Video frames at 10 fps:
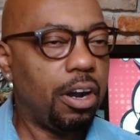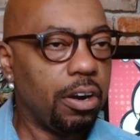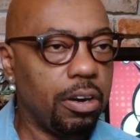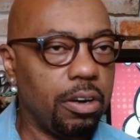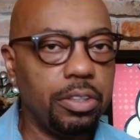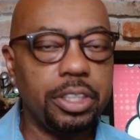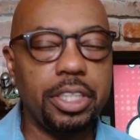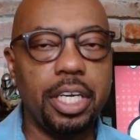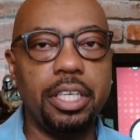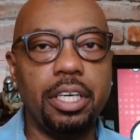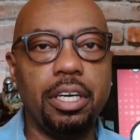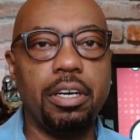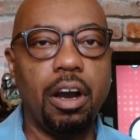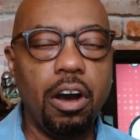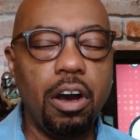are, assign,
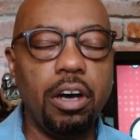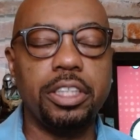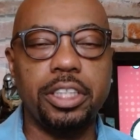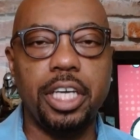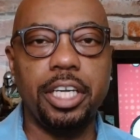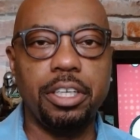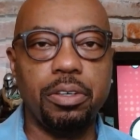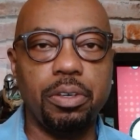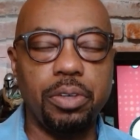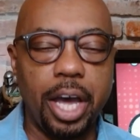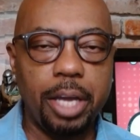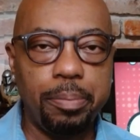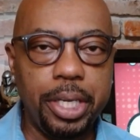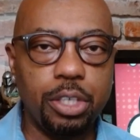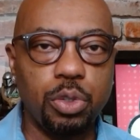are, all assigned their own
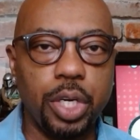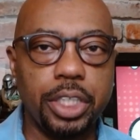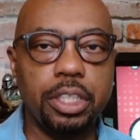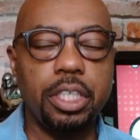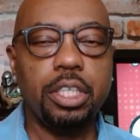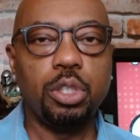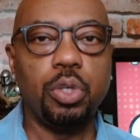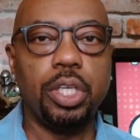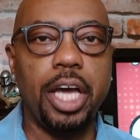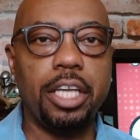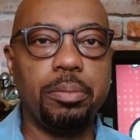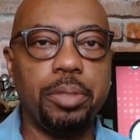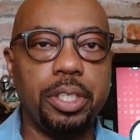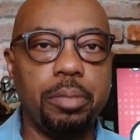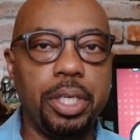IP address to allow them
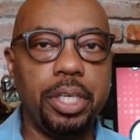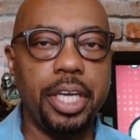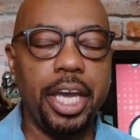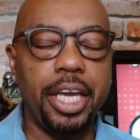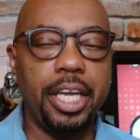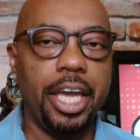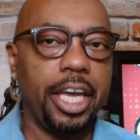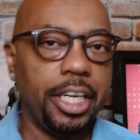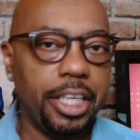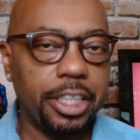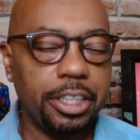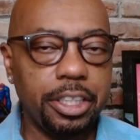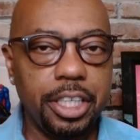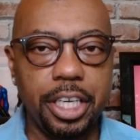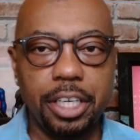to communicate and get to
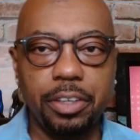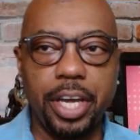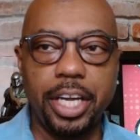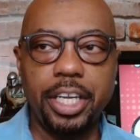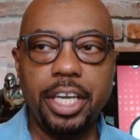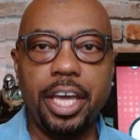the internet